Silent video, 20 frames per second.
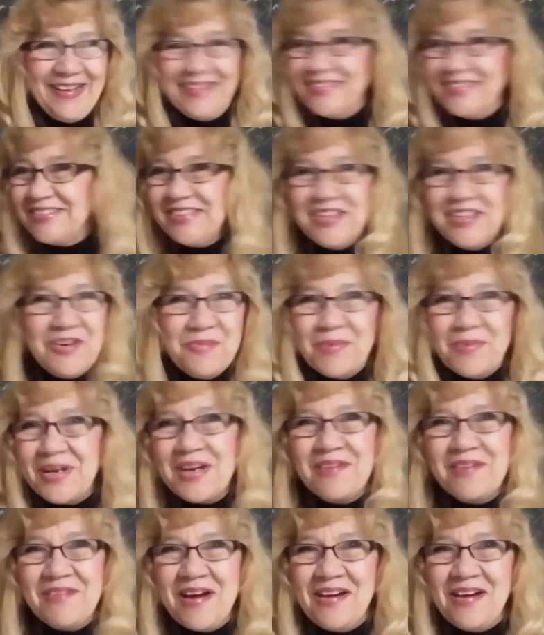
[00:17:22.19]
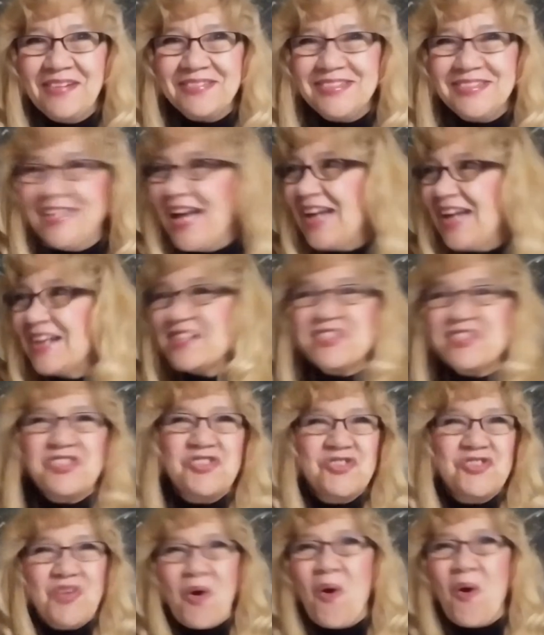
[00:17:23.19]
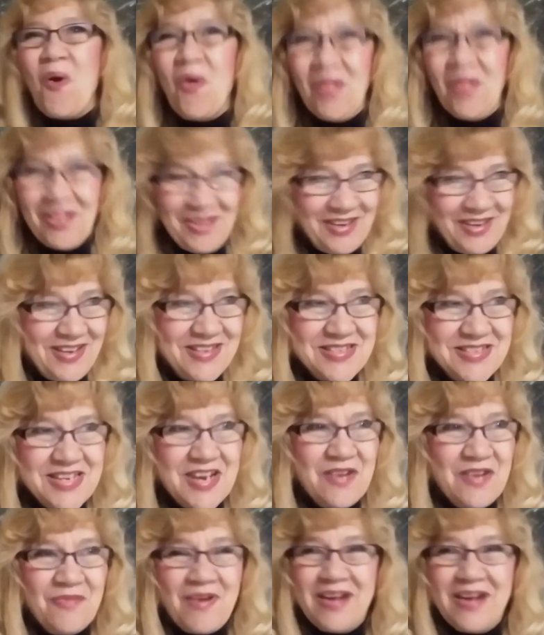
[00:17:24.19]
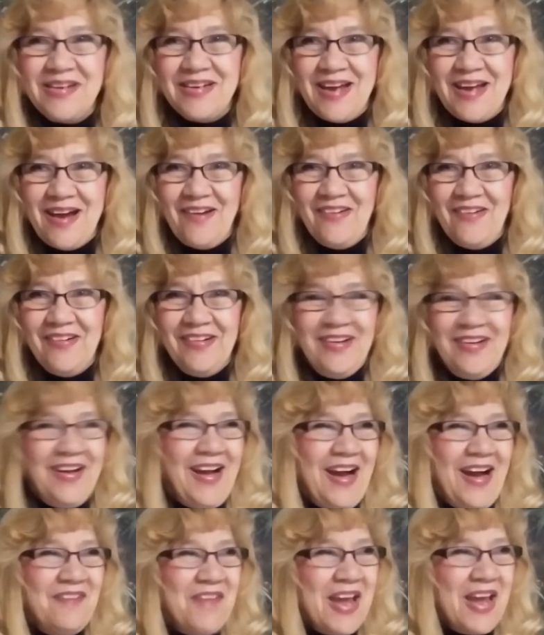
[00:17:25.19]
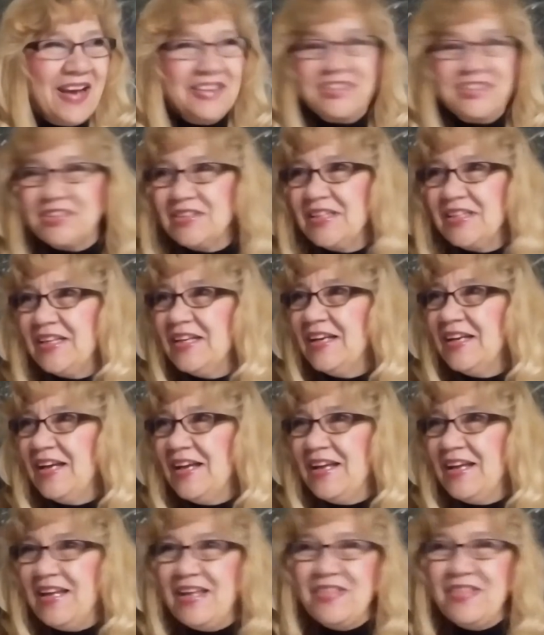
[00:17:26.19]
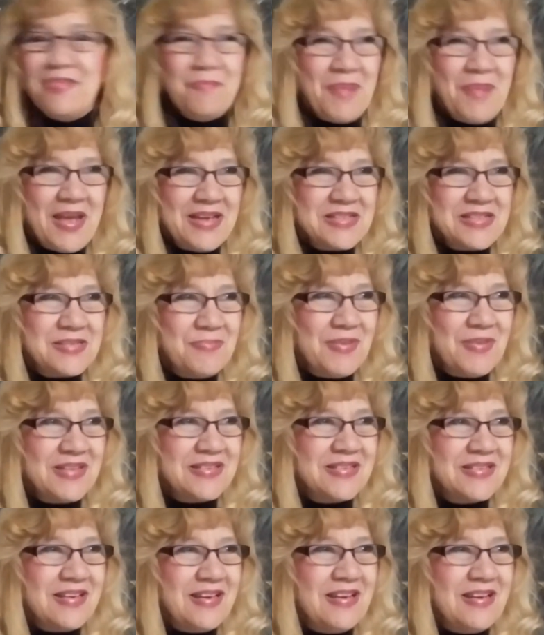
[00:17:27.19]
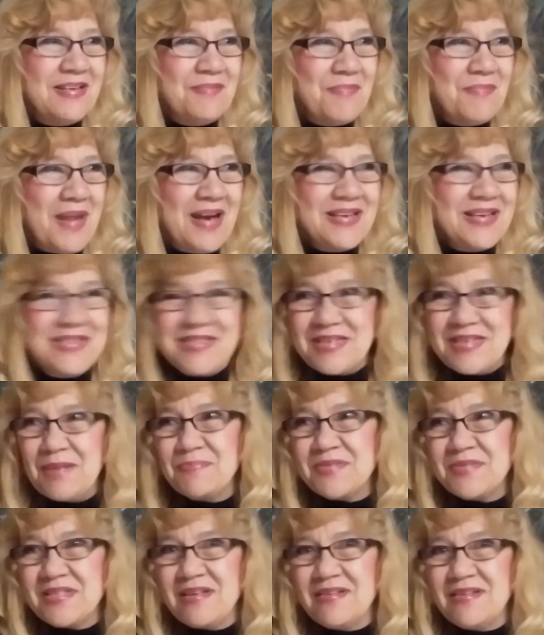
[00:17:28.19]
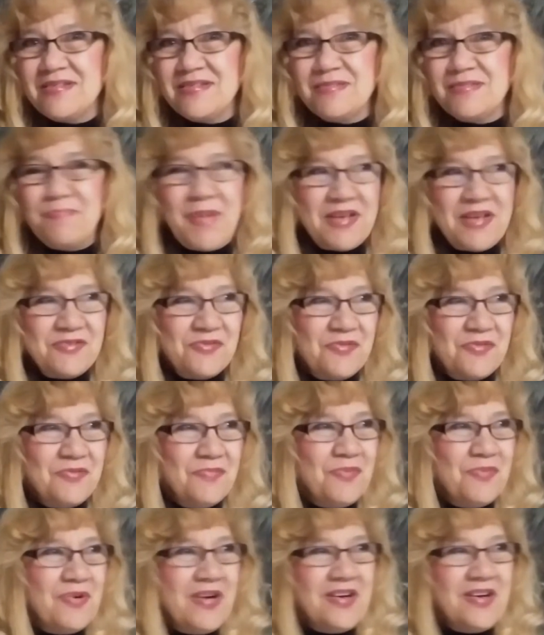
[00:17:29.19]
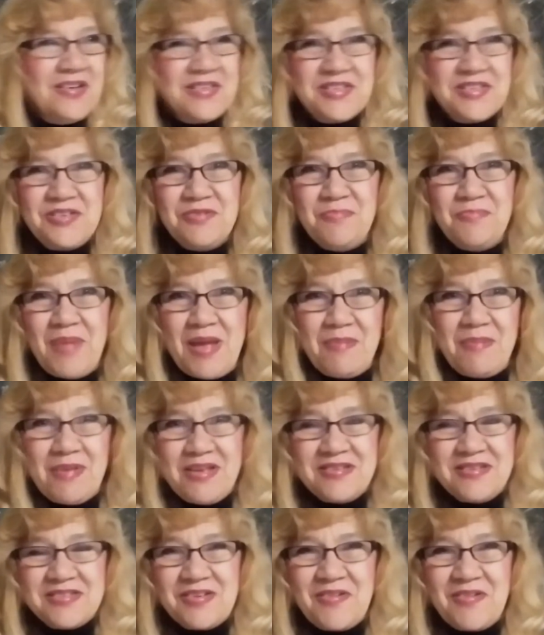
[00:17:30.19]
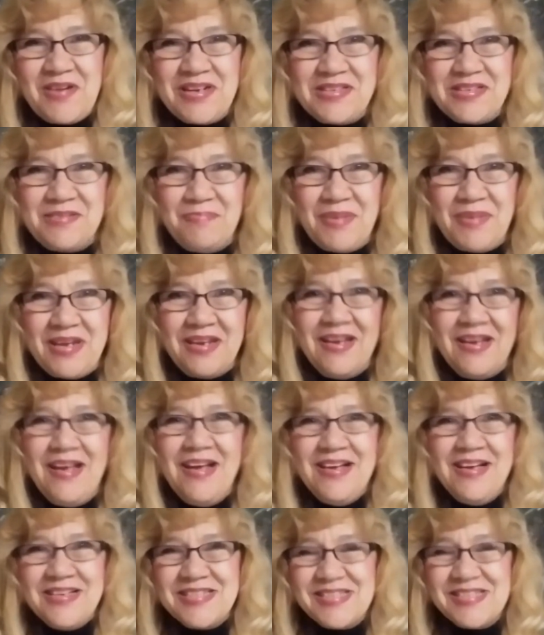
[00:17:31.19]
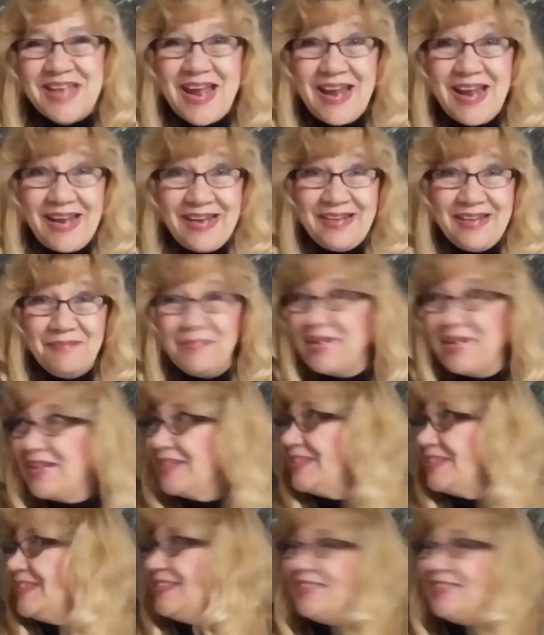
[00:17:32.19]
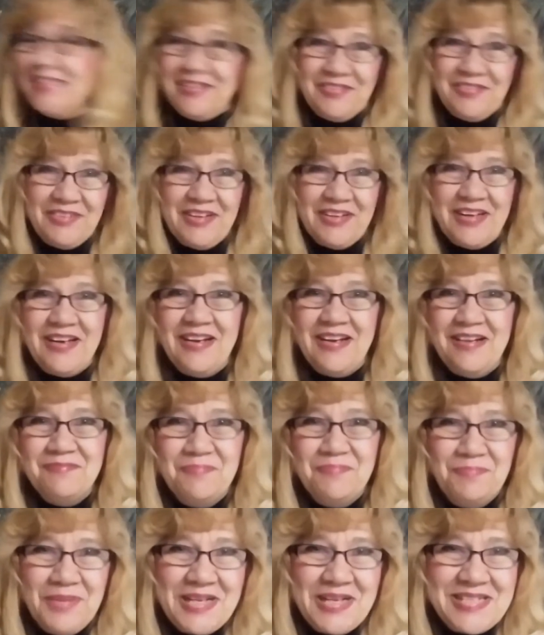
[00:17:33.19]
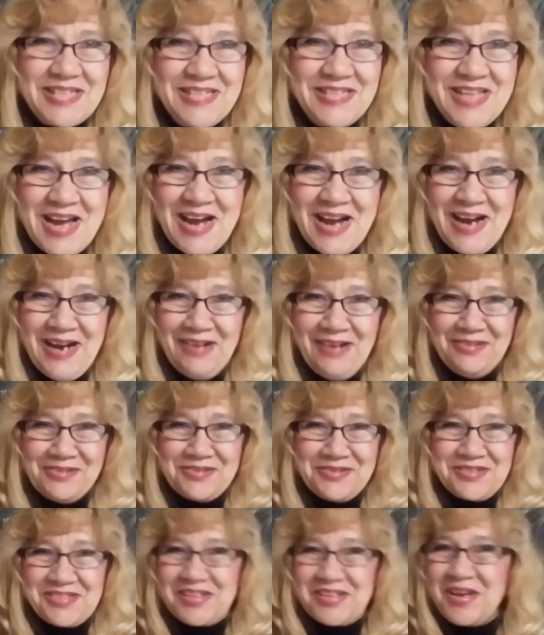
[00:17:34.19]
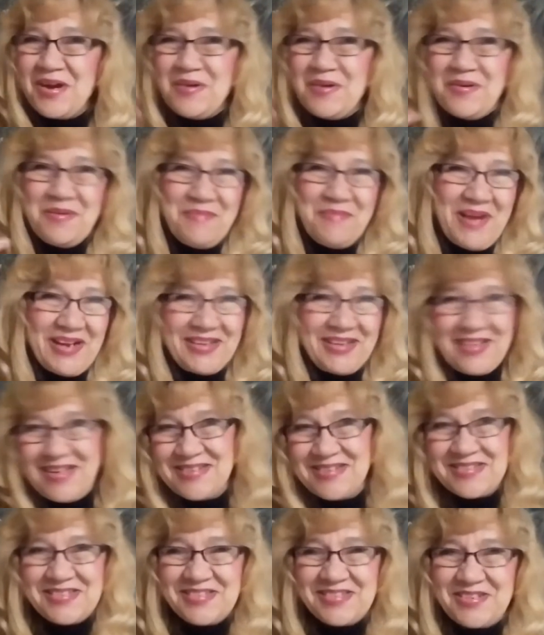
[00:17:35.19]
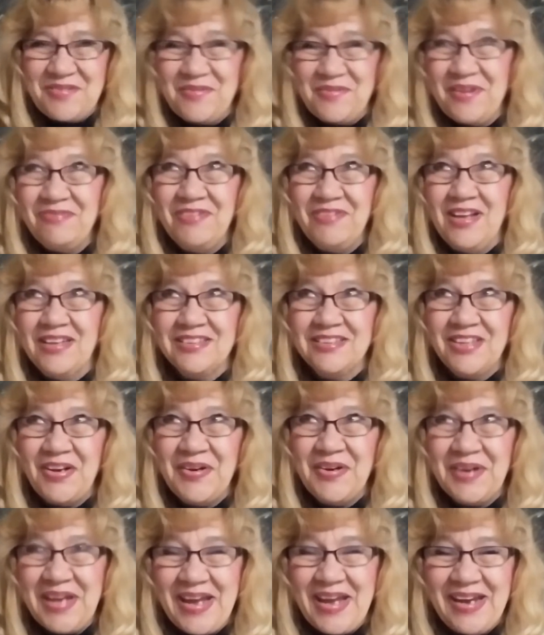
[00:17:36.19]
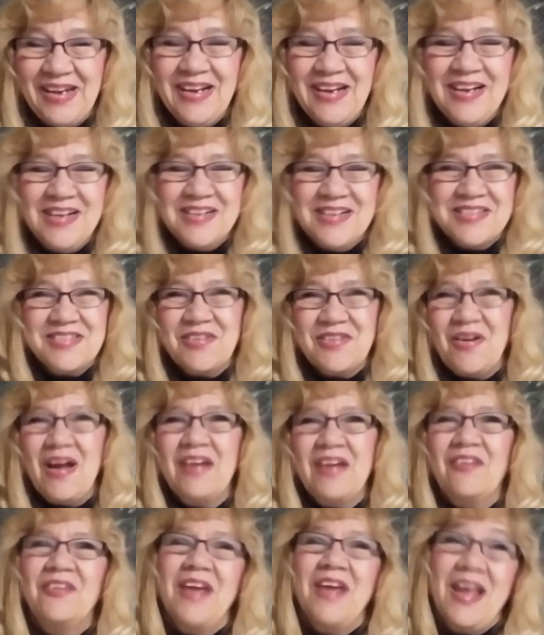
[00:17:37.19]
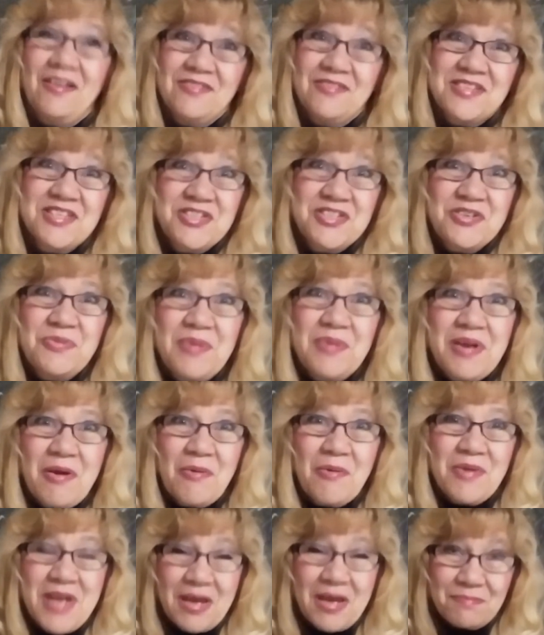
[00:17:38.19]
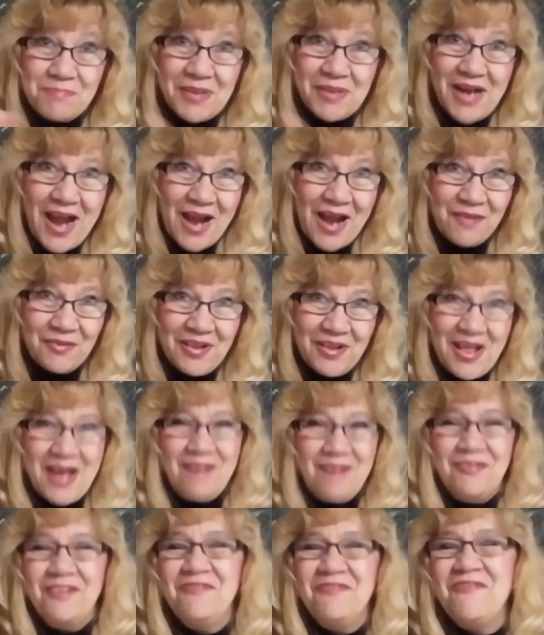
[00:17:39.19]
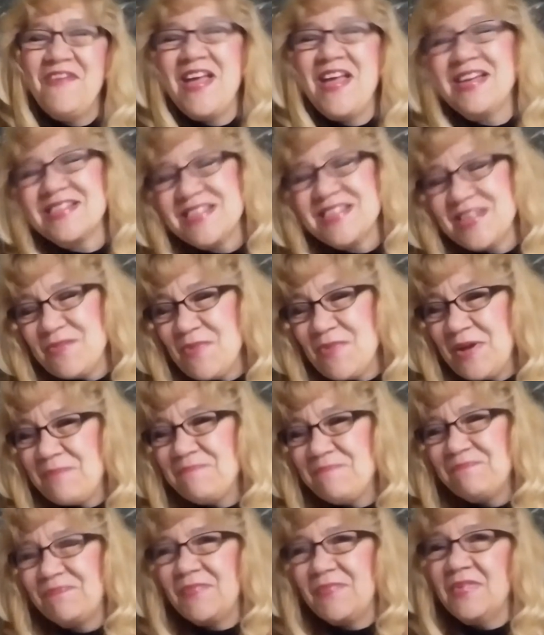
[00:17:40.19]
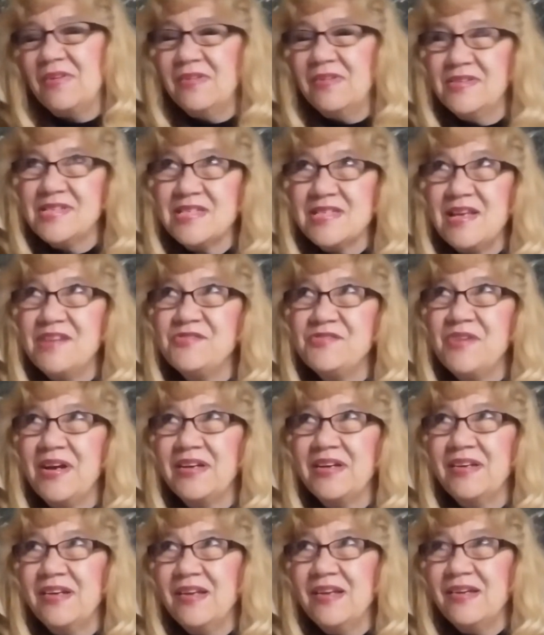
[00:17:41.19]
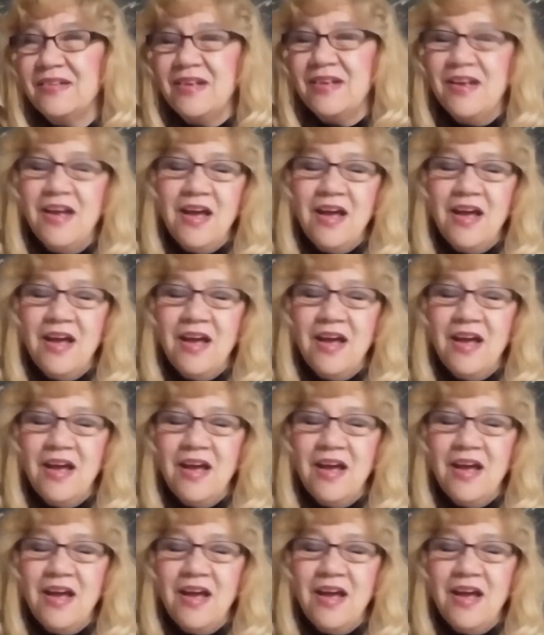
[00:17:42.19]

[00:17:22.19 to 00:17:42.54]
There's nobody around. Not a soul is here right now. I'm actually in the basement in my stepson's bedroom where his new baby is going to be staying because it's the only place in the house where my glasses don't reflect. Okay, so I don't have a studio yet, but I will have a fancy one. Sidetracked again.